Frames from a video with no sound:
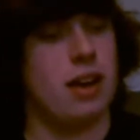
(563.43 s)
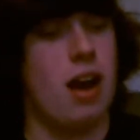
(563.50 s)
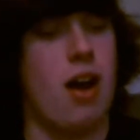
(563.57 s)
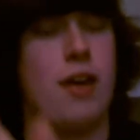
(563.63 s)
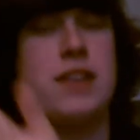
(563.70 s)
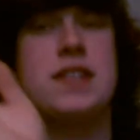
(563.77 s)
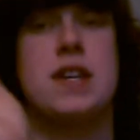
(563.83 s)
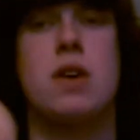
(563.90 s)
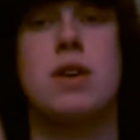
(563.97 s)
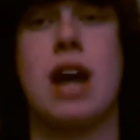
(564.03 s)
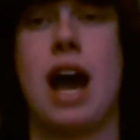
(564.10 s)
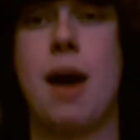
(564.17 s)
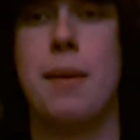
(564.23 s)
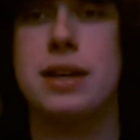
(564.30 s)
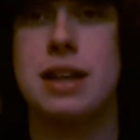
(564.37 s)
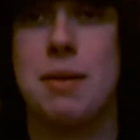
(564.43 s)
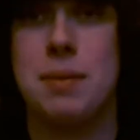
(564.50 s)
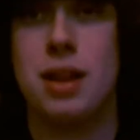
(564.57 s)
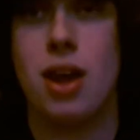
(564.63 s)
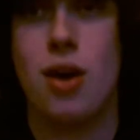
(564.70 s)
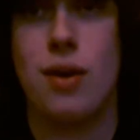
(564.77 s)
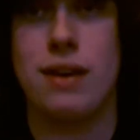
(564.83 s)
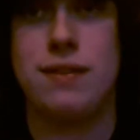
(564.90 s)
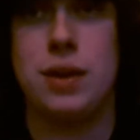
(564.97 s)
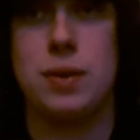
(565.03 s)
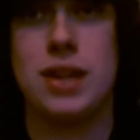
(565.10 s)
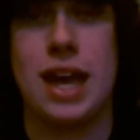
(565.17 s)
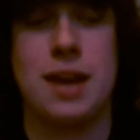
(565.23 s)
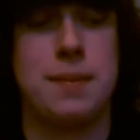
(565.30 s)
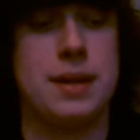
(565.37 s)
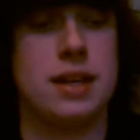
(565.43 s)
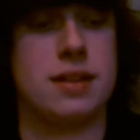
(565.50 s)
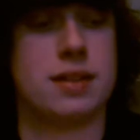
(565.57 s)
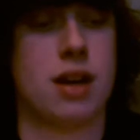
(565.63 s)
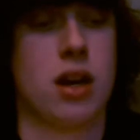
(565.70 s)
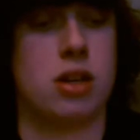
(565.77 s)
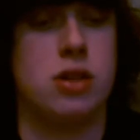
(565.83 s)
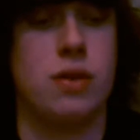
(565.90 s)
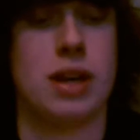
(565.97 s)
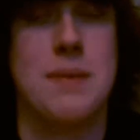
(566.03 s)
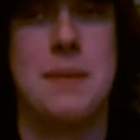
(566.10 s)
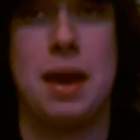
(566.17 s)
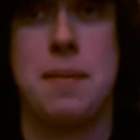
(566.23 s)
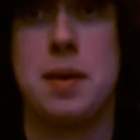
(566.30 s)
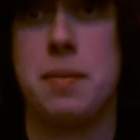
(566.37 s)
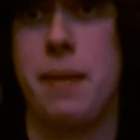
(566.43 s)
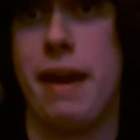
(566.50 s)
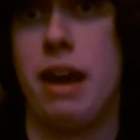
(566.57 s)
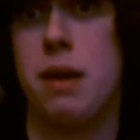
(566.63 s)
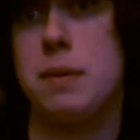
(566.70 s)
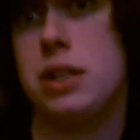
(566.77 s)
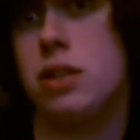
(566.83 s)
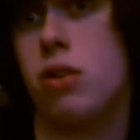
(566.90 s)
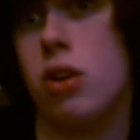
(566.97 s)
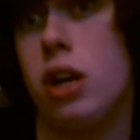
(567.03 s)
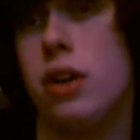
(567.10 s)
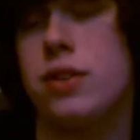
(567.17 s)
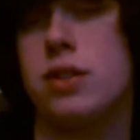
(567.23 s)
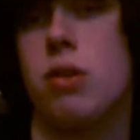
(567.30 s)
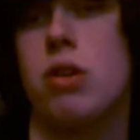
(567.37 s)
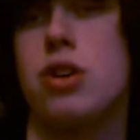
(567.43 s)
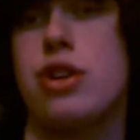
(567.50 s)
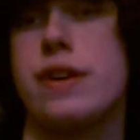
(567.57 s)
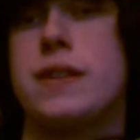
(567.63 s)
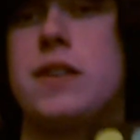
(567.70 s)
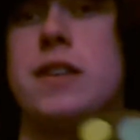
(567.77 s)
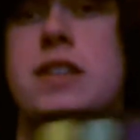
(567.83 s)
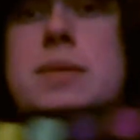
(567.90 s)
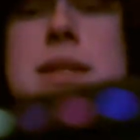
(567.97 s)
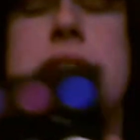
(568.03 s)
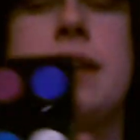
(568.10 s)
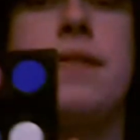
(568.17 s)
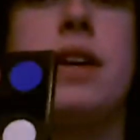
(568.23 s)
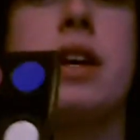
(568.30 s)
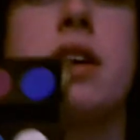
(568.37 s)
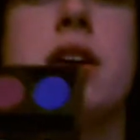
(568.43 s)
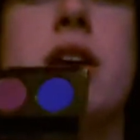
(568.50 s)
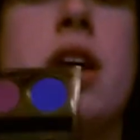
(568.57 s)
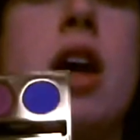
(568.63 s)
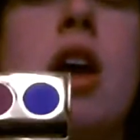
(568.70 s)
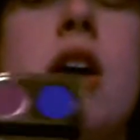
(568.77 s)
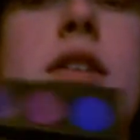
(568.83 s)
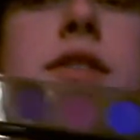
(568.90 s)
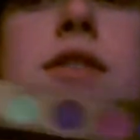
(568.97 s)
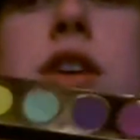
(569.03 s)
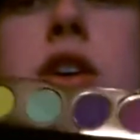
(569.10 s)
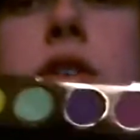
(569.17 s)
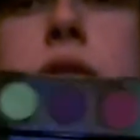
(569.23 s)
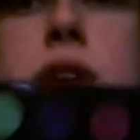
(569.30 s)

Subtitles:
Also, comment down below if you would like me to start doing maybe makeup tutorials or just a specific few